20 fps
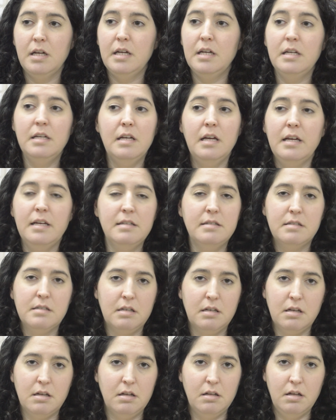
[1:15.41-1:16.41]
is
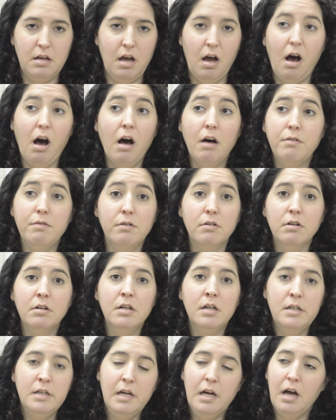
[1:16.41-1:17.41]
awful.